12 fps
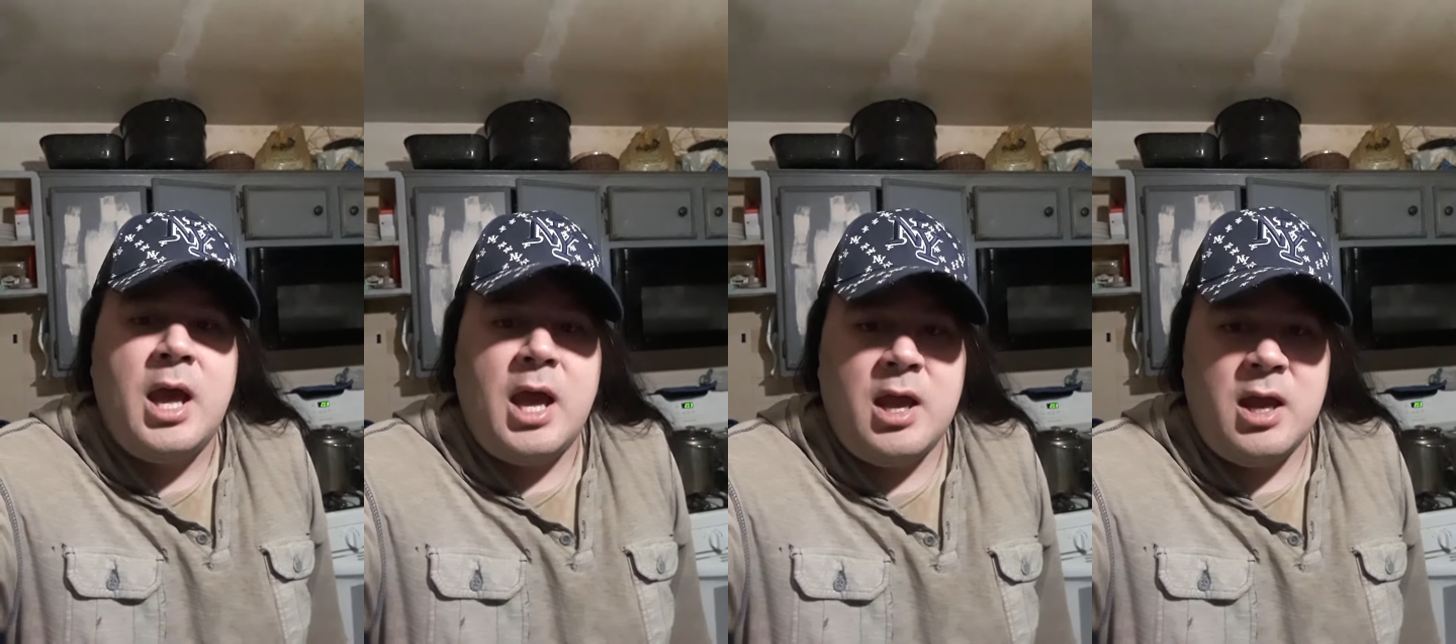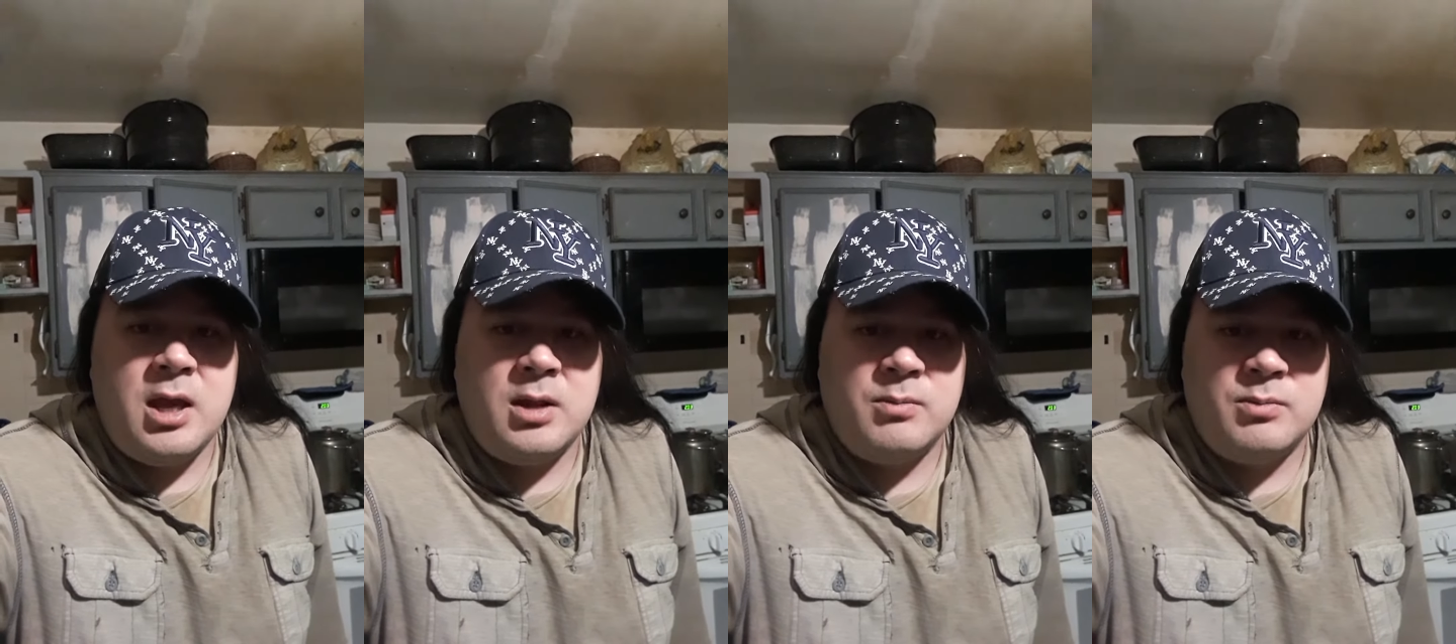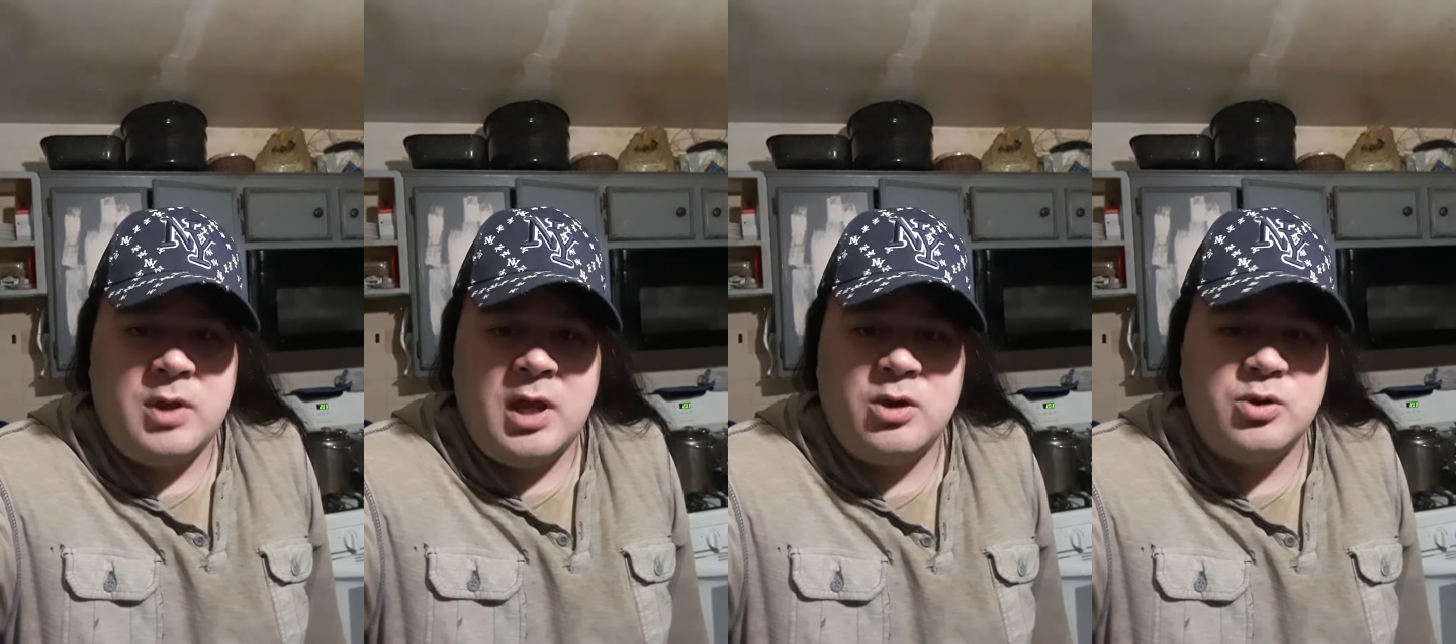And
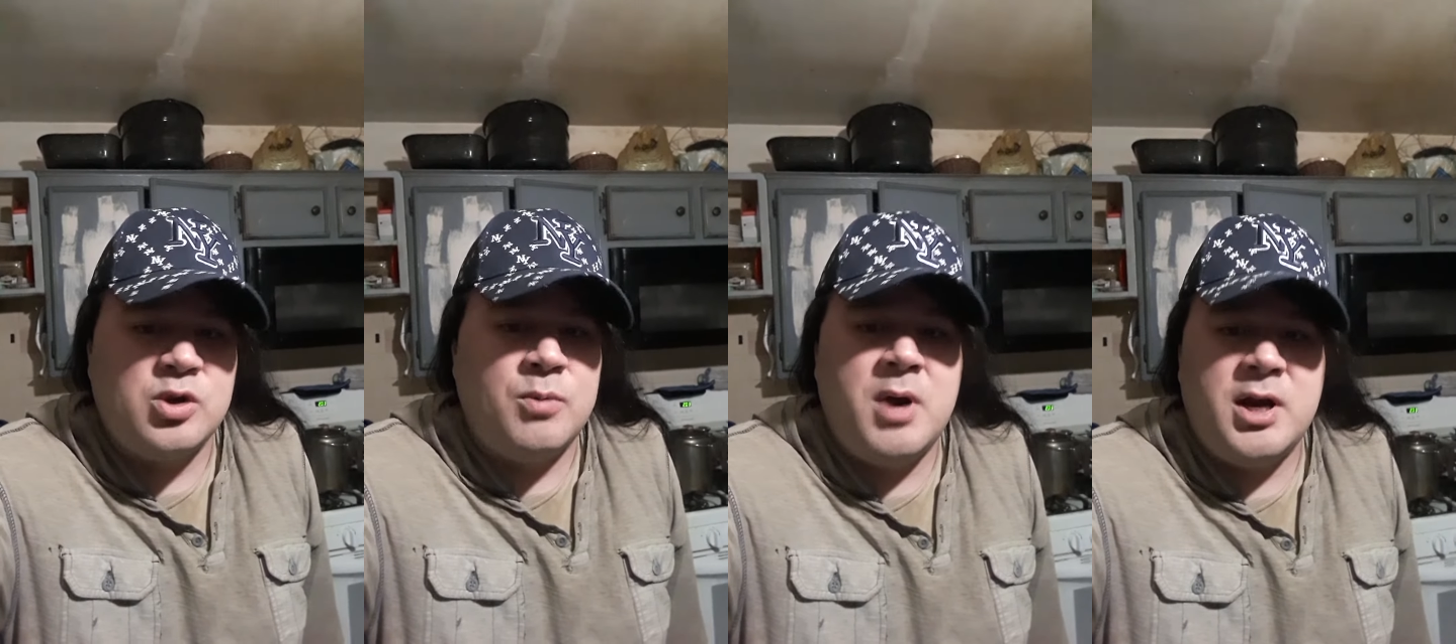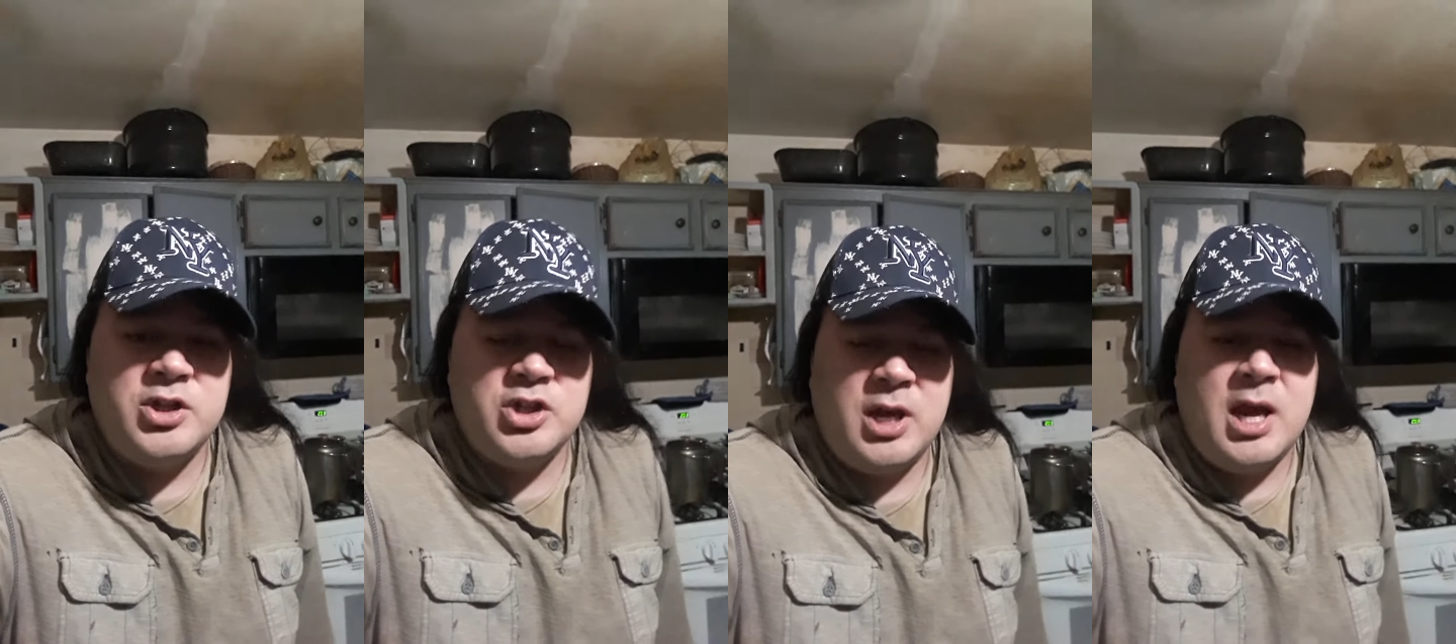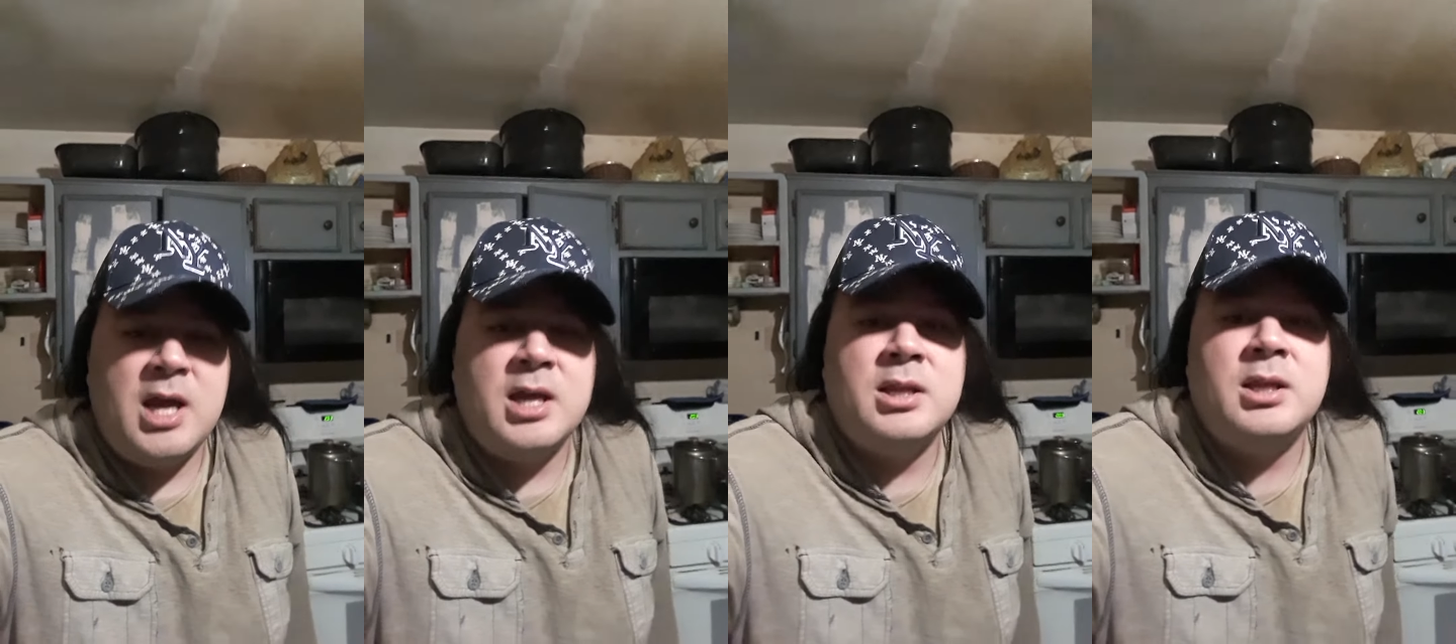thank you so much
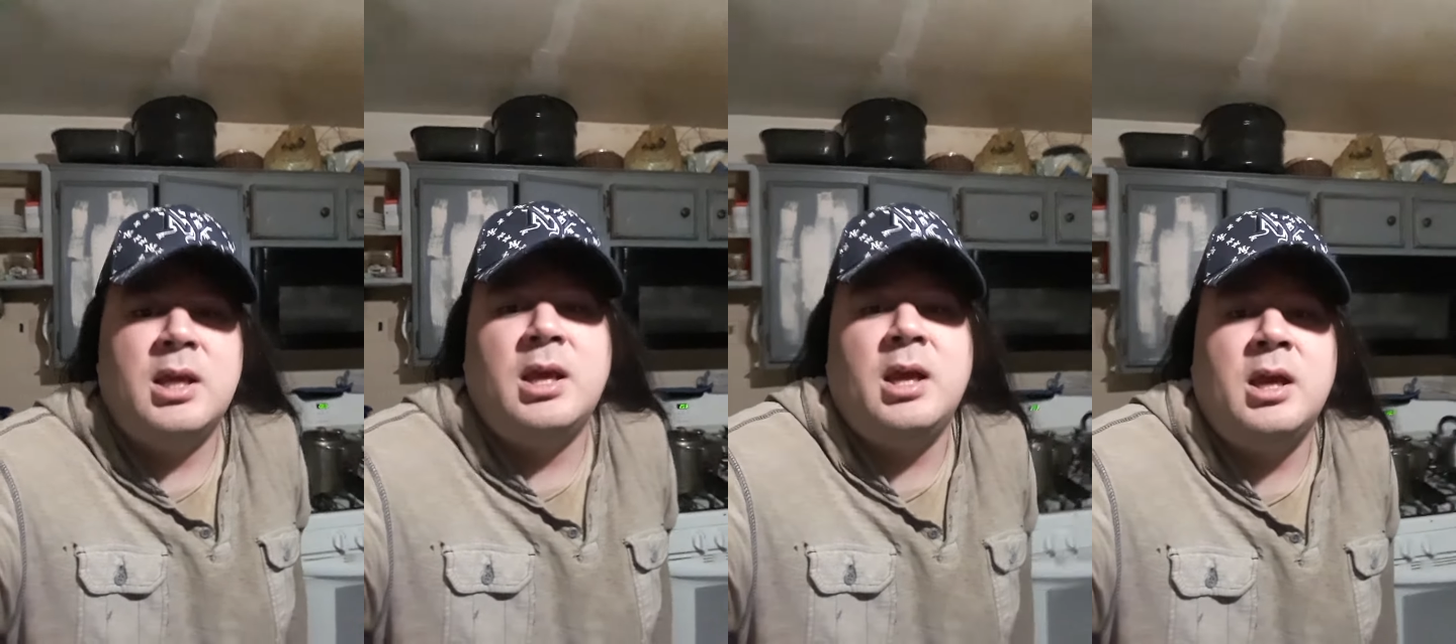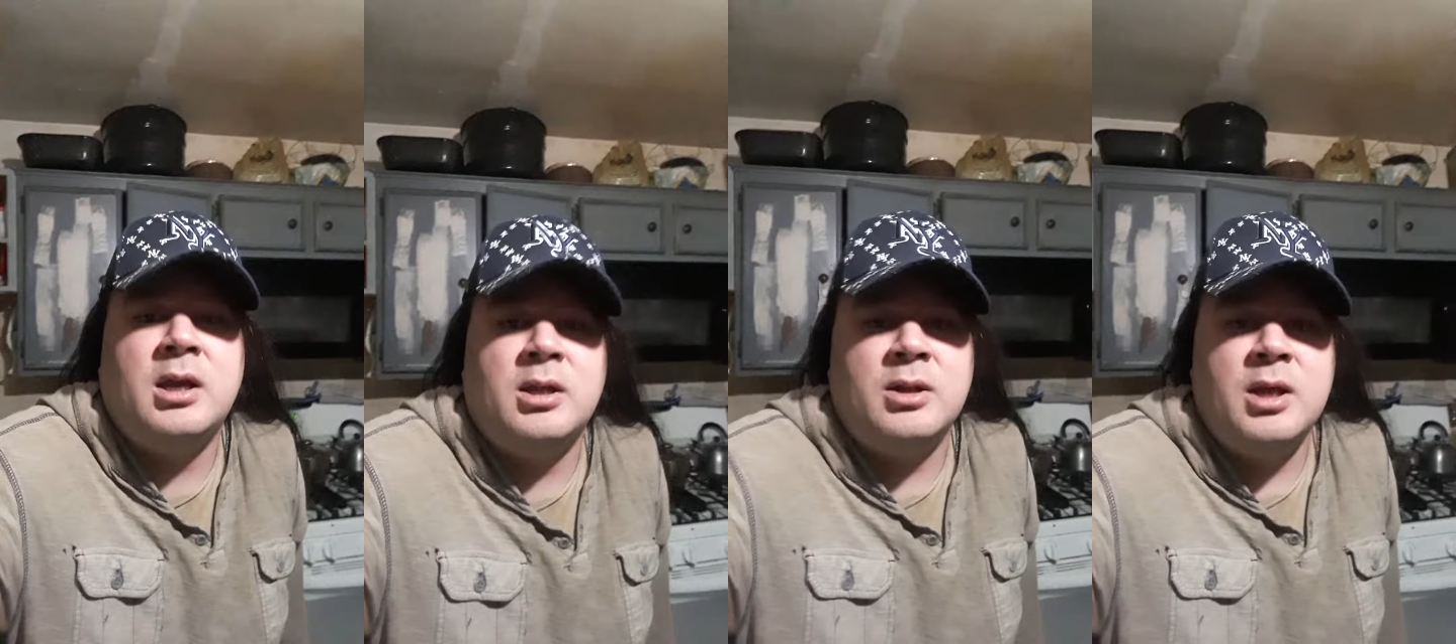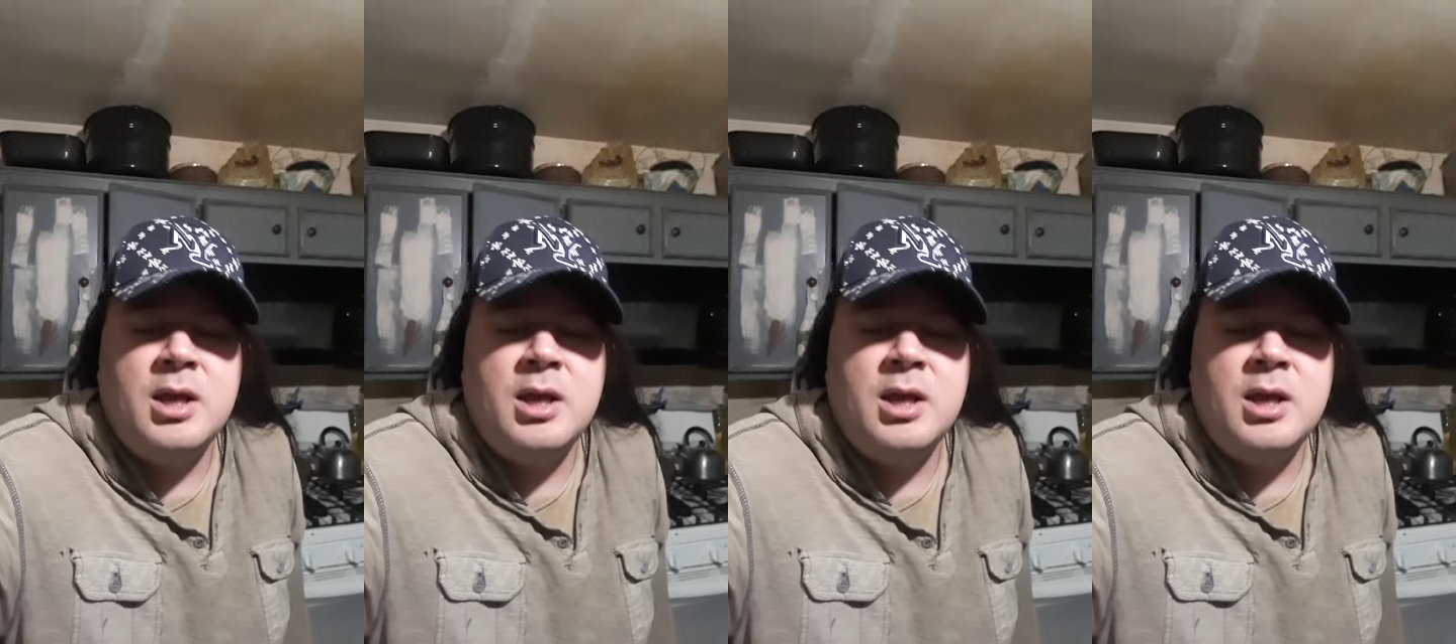again. And